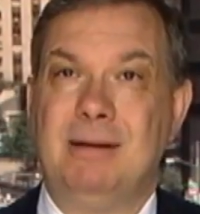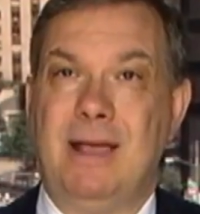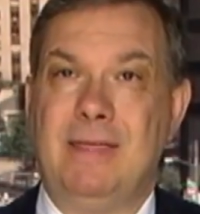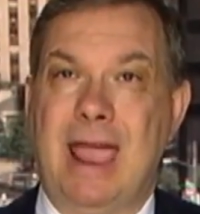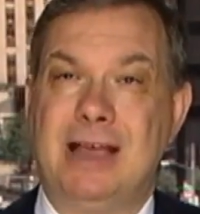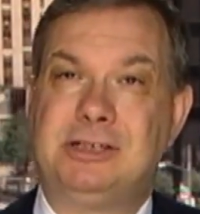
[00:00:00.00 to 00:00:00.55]

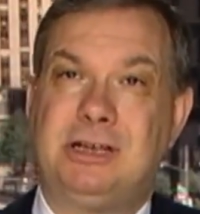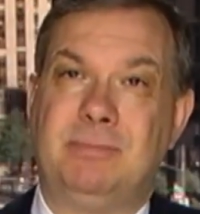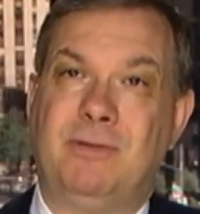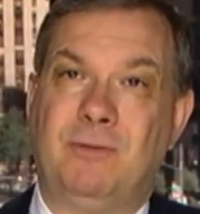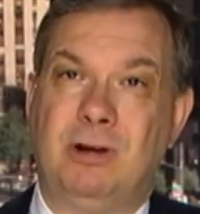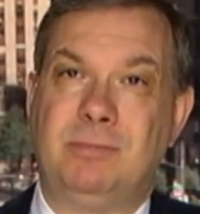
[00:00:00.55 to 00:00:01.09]
and they ask you
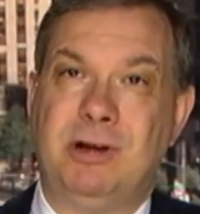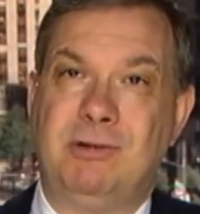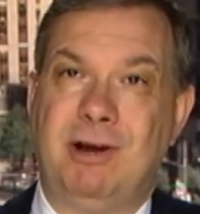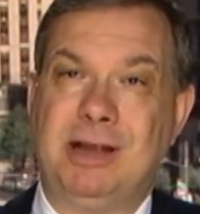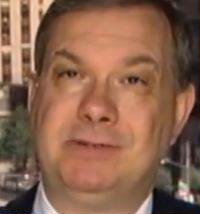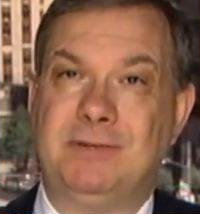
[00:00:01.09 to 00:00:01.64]
for it to be
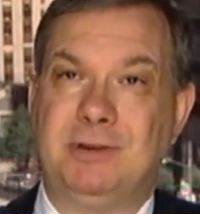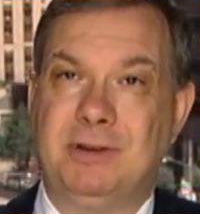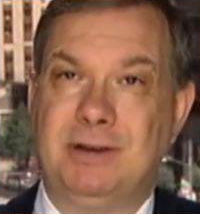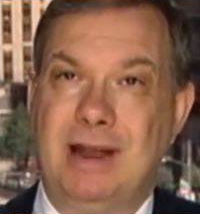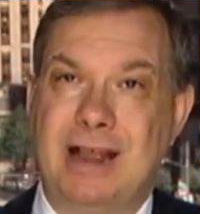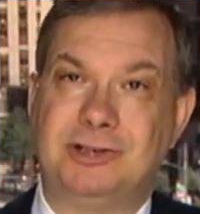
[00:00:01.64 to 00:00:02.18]
transferred to the
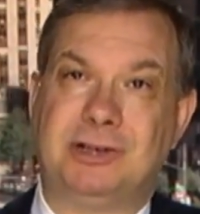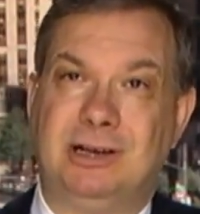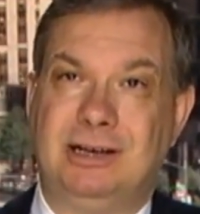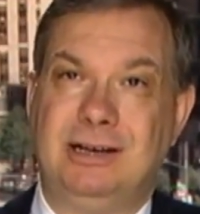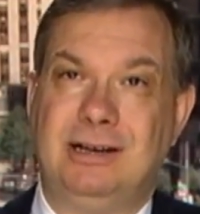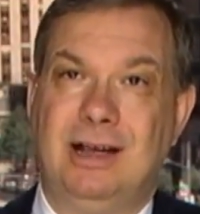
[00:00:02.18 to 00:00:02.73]
National
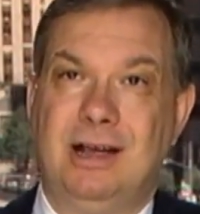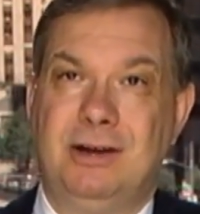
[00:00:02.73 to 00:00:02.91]
League